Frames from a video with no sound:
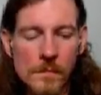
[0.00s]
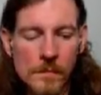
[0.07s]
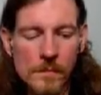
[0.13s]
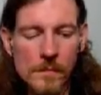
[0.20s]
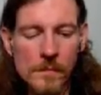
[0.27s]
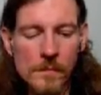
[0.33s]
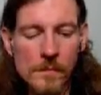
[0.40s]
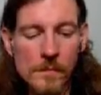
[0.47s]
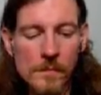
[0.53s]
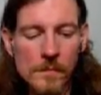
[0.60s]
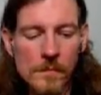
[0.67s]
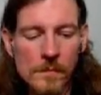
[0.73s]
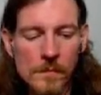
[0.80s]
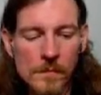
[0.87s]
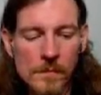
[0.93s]

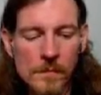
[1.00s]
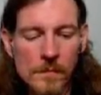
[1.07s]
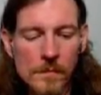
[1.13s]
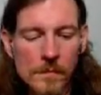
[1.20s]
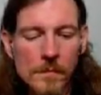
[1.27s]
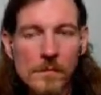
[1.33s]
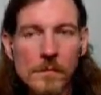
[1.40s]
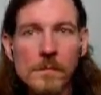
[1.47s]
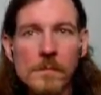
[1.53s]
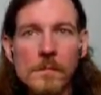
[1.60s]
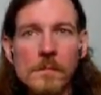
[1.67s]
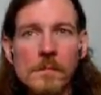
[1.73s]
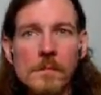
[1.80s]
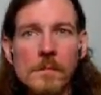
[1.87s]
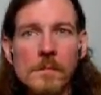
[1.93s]

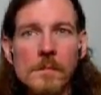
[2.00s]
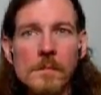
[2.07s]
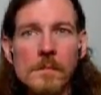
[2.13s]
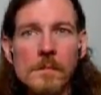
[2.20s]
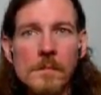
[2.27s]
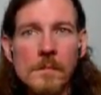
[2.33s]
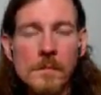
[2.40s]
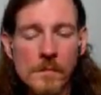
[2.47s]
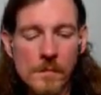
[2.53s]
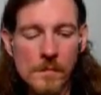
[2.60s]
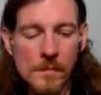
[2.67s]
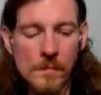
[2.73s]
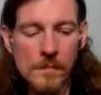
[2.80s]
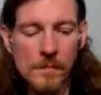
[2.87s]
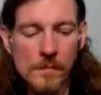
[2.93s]

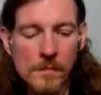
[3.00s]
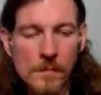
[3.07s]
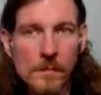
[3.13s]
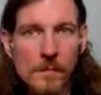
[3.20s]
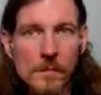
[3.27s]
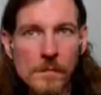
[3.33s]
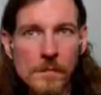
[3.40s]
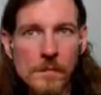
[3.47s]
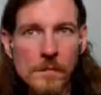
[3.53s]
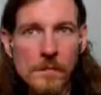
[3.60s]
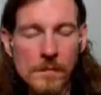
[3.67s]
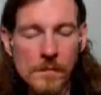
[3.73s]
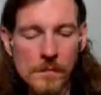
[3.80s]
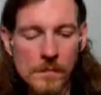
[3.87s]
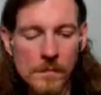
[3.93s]

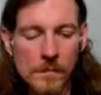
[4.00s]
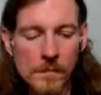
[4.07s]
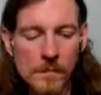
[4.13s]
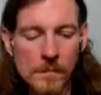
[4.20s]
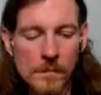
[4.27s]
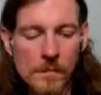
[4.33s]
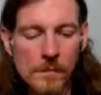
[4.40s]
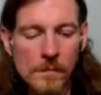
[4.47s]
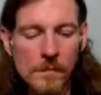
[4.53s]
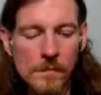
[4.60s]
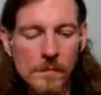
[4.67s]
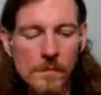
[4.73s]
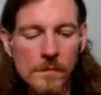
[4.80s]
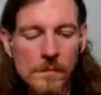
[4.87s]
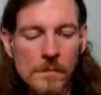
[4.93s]

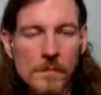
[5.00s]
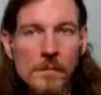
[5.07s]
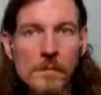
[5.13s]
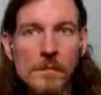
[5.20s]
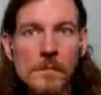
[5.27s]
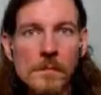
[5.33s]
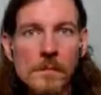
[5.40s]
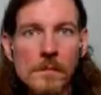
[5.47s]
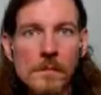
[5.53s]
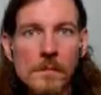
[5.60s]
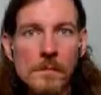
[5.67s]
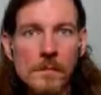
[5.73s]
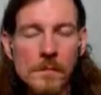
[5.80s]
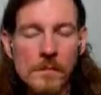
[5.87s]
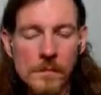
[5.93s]

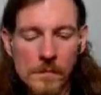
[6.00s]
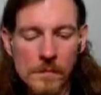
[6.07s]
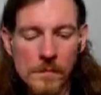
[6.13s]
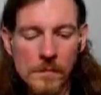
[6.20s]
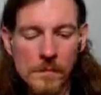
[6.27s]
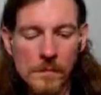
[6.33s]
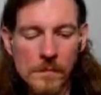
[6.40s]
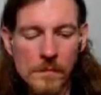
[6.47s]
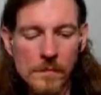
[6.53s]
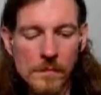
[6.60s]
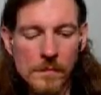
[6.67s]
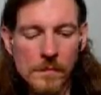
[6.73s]
(not speaking)